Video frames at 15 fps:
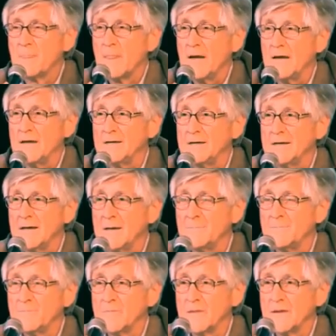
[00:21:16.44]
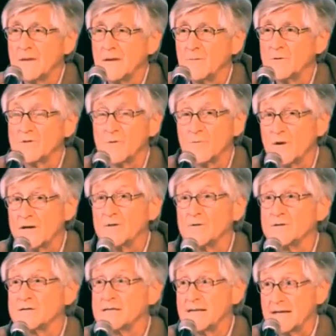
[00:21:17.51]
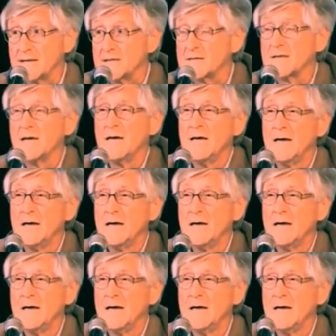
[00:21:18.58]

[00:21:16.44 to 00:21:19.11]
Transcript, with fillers: And uh, there was a Richter 6.